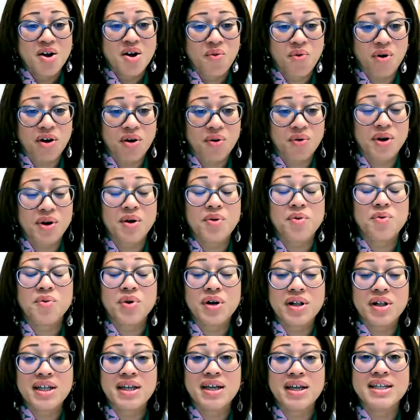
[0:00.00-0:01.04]
Rhetoric
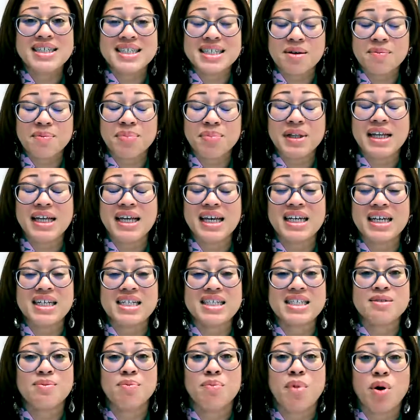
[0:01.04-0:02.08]
really simply in
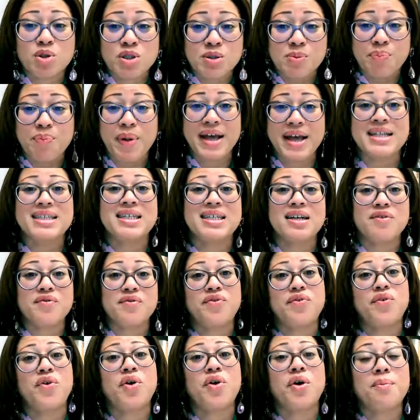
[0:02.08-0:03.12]
its most basic
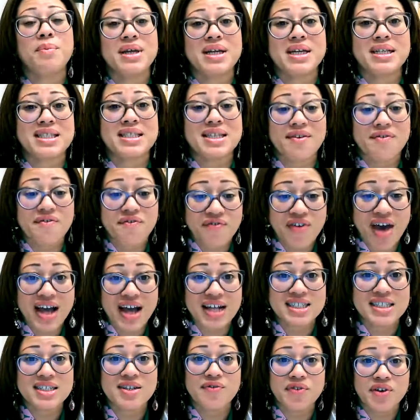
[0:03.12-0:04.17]
form means
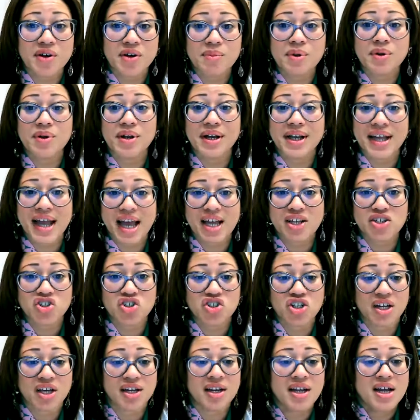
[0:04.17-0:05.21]
effective
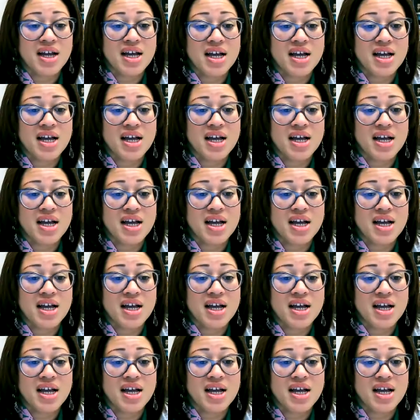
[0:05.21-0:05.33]
communication.